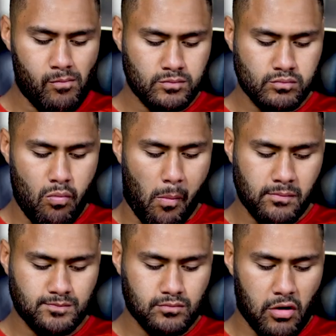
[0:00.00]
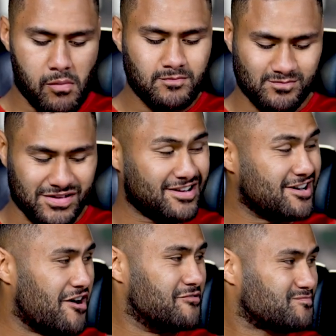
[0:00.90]
with Jordan Mailata? Is your age?
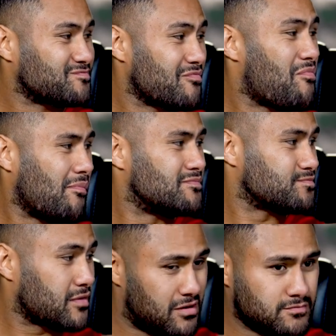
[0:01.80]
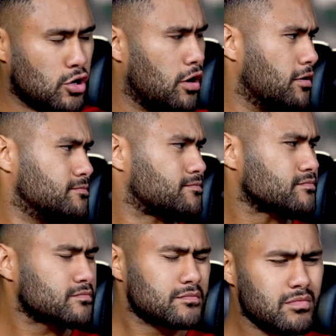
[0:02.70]
Yeah. Yeah, really? The two oh, front rowers?